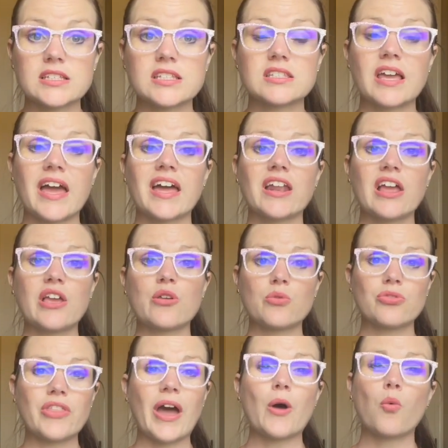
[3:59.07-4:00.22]
It's at
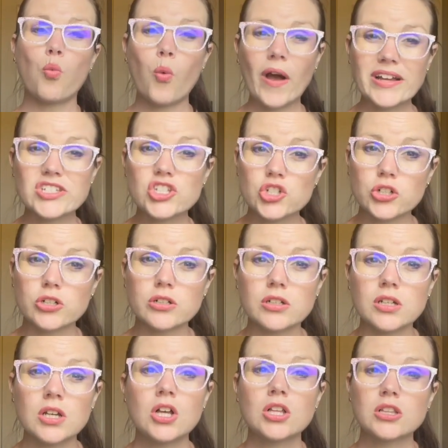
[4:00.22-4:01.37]
that western
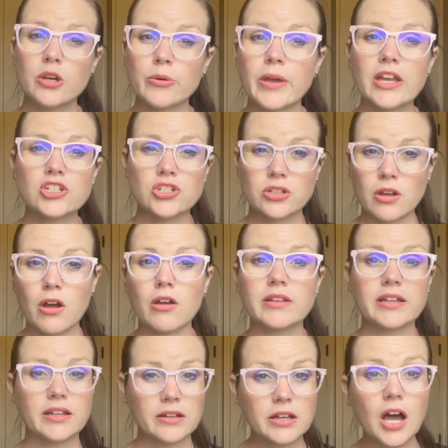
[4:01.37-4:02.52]
location on like
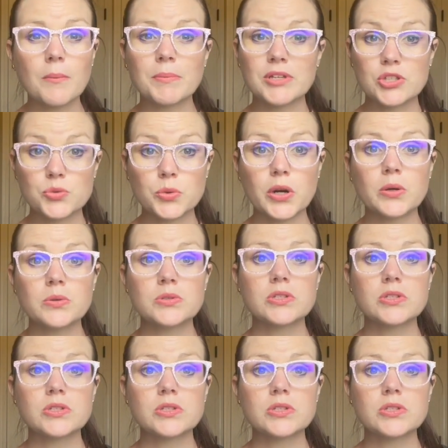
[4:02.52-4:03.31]
a compass rose,